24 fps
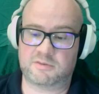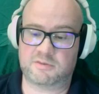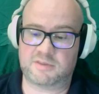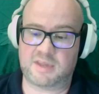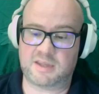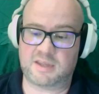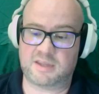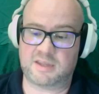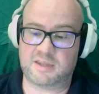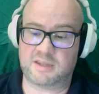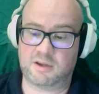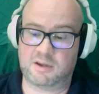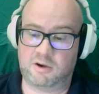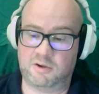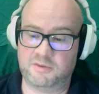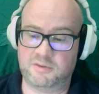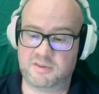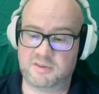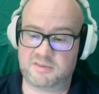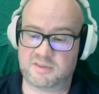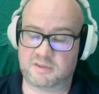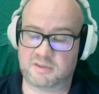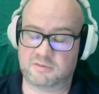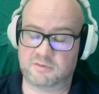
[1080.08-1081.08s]
taking all
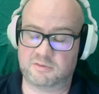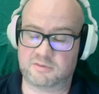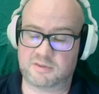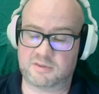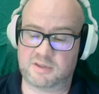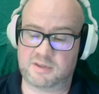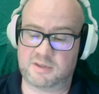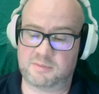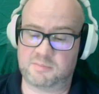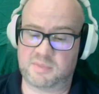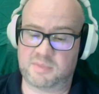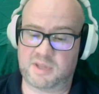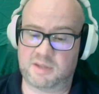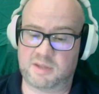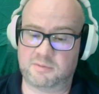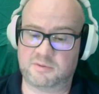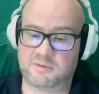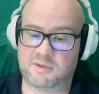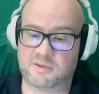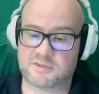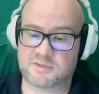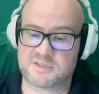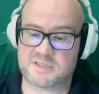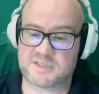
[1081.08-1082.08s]
the signals and being able
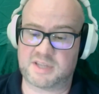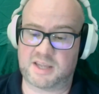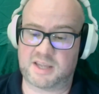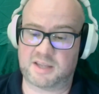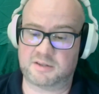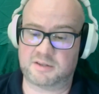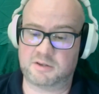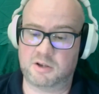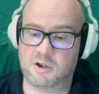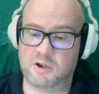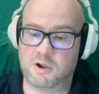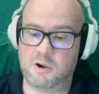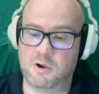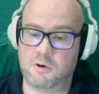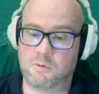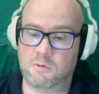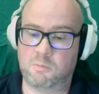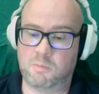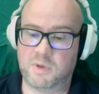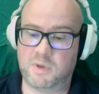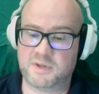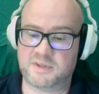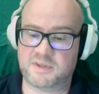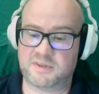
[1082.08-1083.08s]
to understand
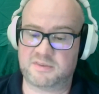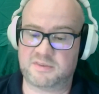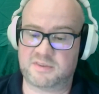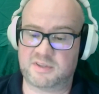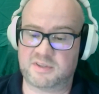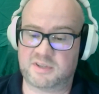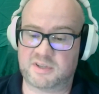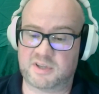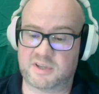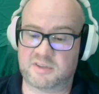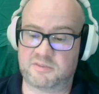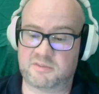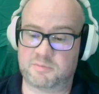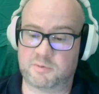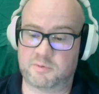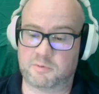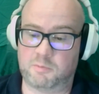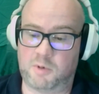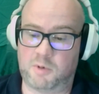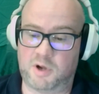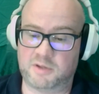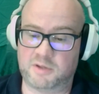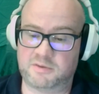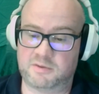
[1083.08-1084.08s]
what does the customer
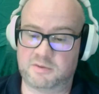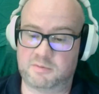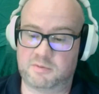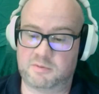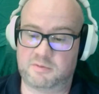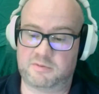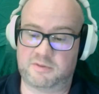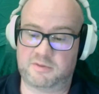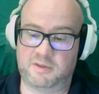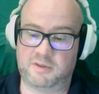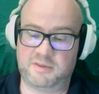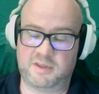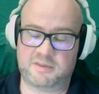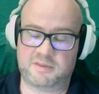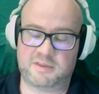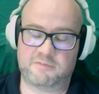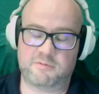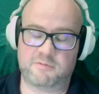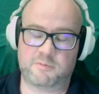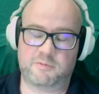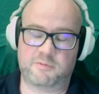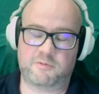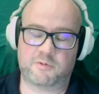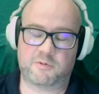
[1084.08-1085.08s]
want, sometimes
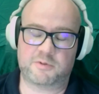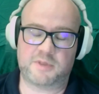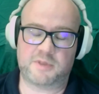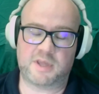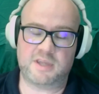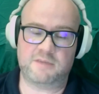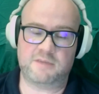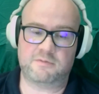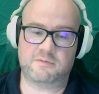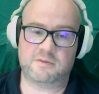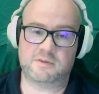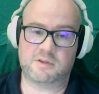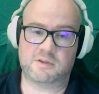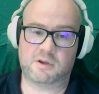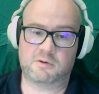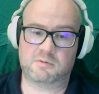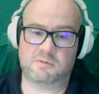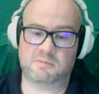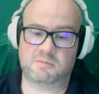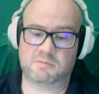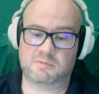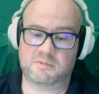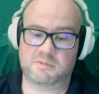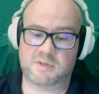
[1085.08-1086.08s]
even before they even
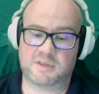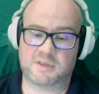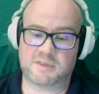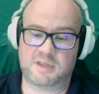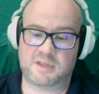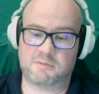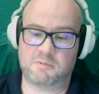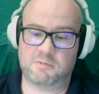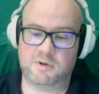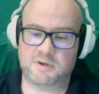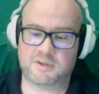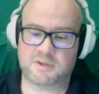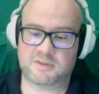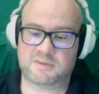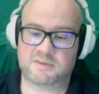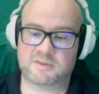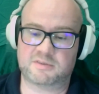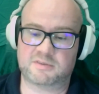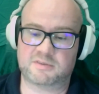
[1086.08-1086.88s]
know that they want it.